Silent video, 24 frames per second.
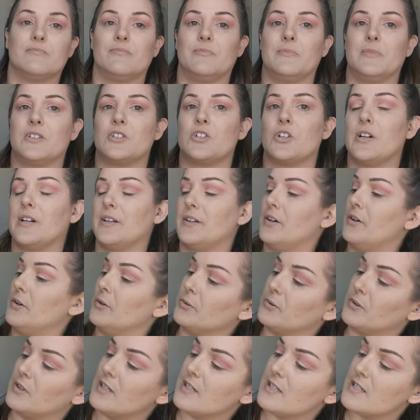let me try and
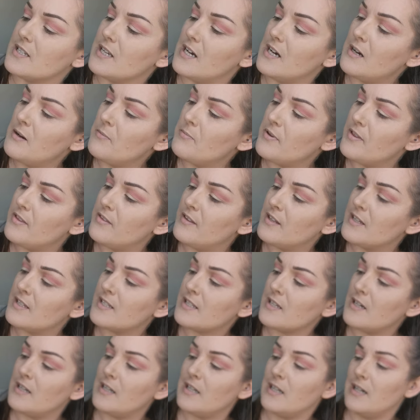hold this up,
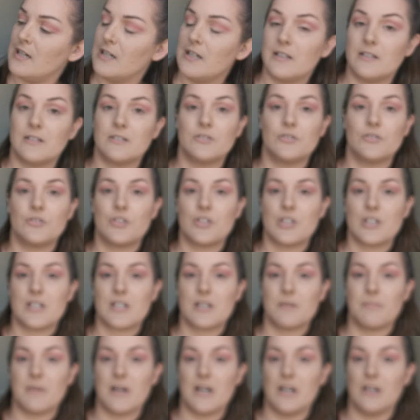this colour
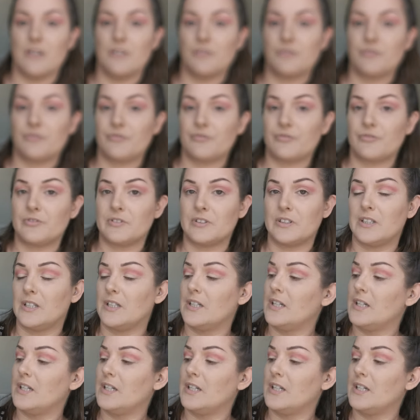just above